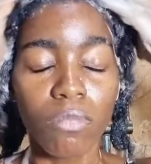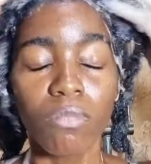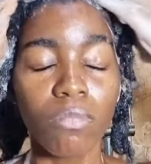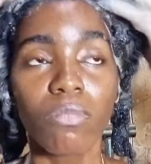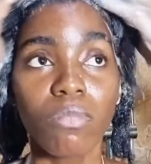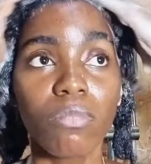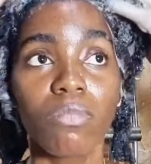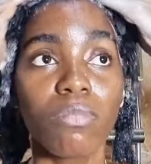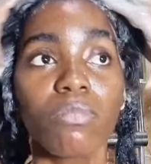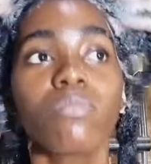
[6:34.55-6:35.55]
And
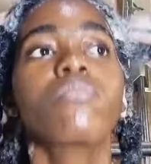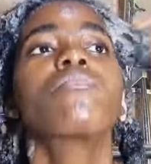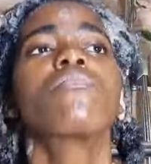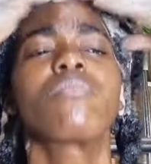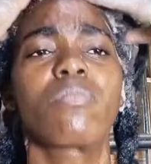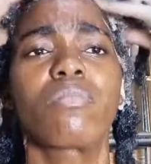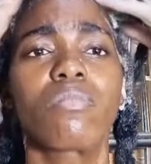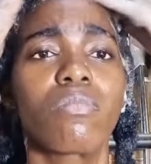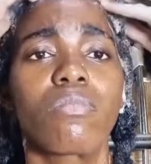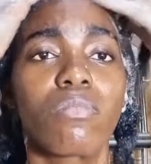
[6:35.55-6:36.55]
why do you now prepare your hair? Why do you
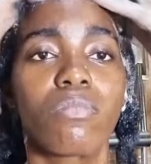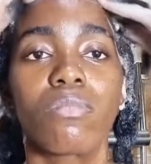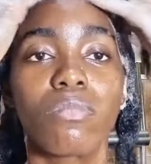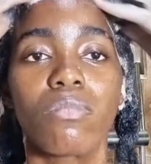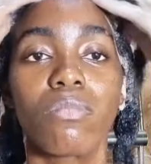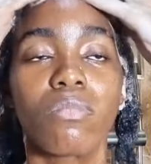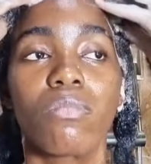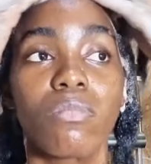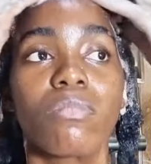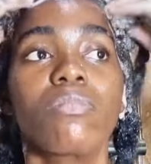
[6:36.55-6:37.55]
now spend
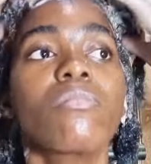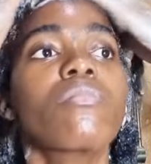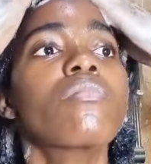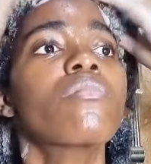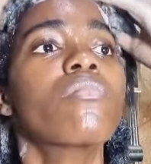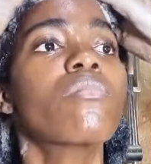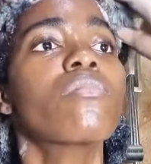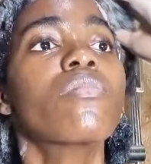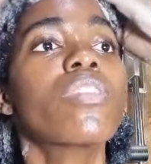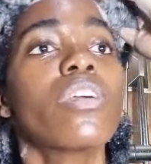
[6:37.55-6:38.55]
hours or minutes
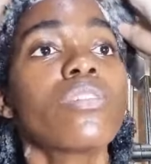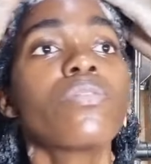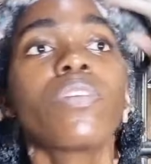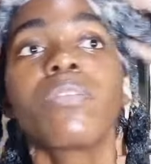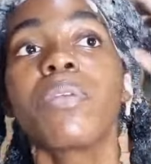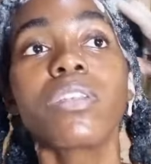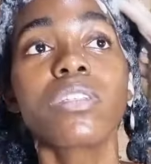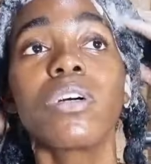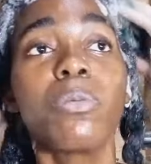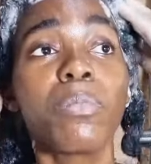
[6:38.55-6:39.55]
detangling and
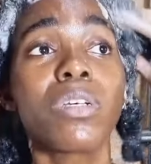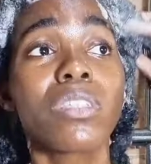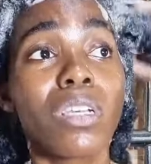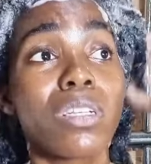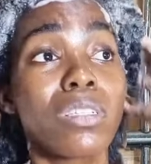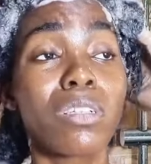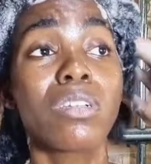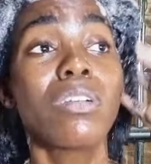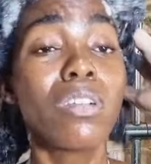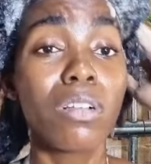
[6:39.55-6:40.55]
preparing before shampooing?
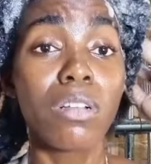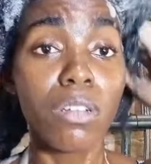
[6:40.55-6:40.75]
Exactly.